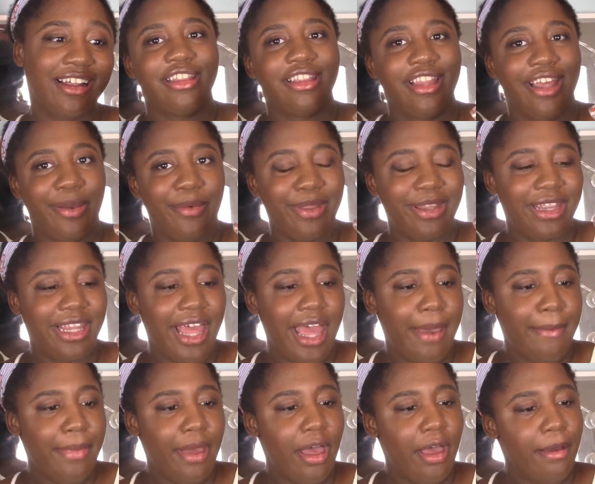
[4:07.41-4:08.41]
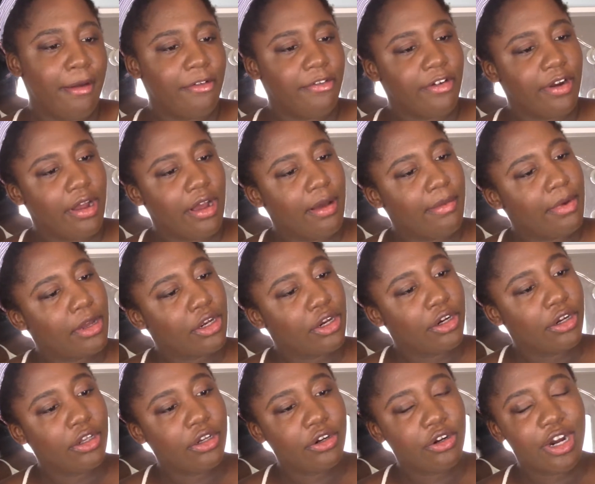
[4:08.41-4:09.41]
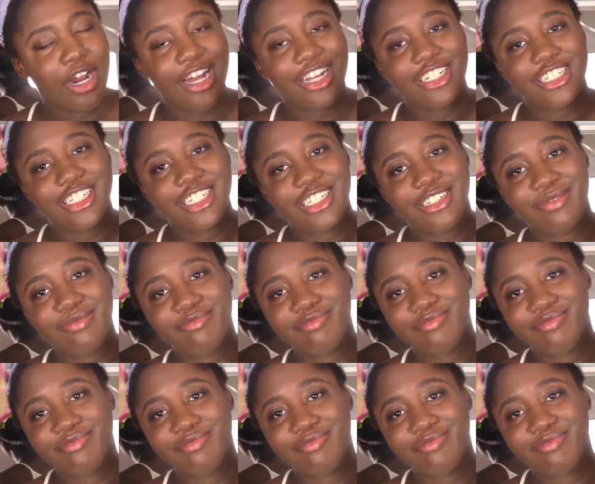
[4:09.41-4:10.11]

liquid lip from Girl Crush,